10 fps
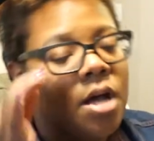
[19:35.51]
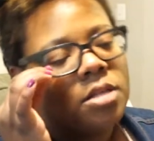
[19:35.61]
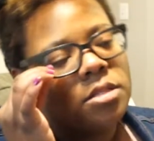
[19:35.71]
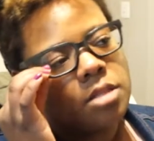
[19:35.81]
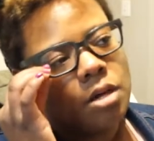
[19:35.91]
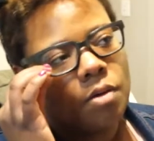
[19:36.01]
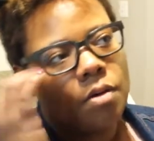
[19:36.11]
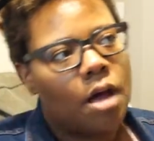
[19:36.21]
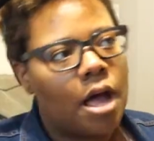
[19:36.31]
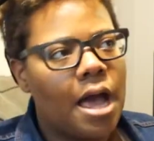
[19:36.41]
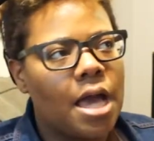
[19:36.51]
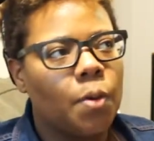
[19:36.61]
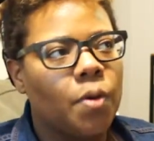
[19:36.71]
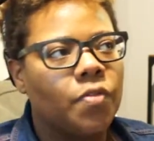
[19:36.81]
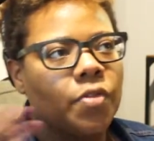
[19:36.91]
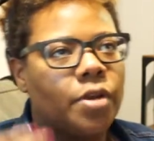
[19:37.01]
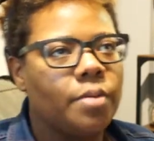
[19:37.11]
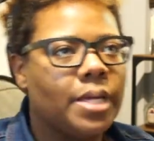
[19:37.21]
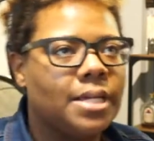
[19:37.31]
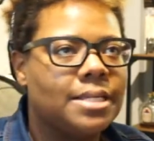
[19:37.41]
So I don't want for there to
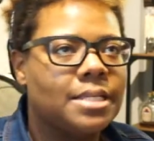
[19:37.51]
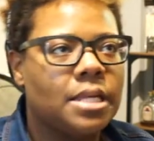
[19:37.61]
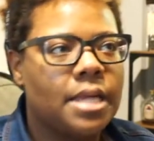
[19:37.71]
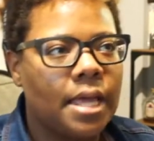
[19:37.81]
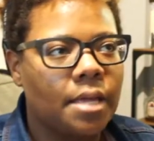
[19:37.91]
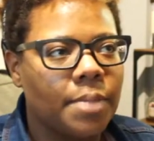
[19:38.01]
be a disconnect